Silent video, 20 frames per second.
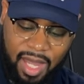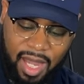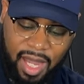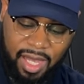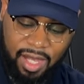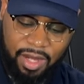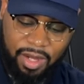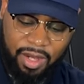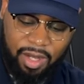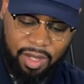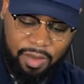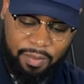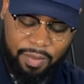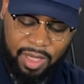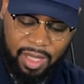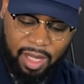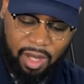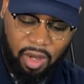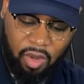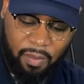And then you're gonna
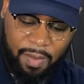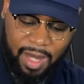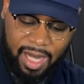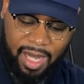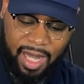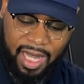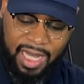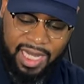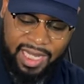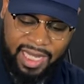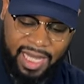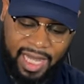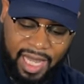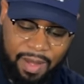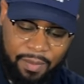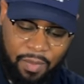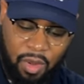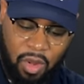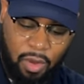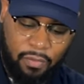be like, oh my god, it
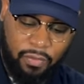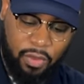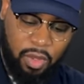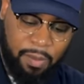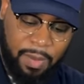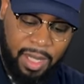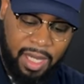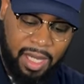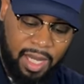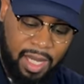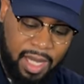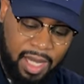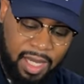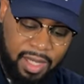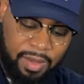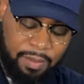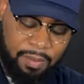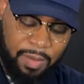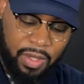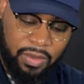came off, or oh my god,
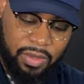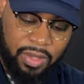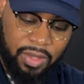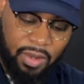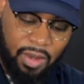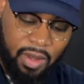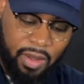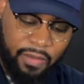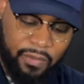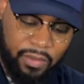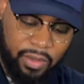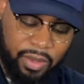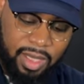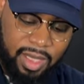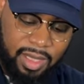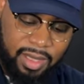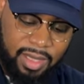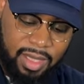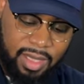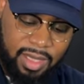it melted off,
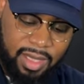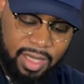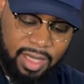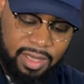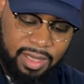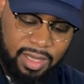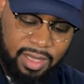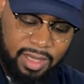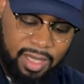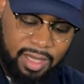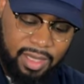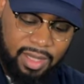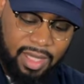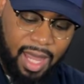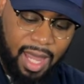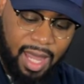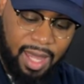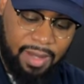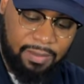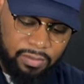or it did this, it did
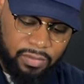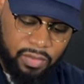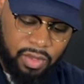that.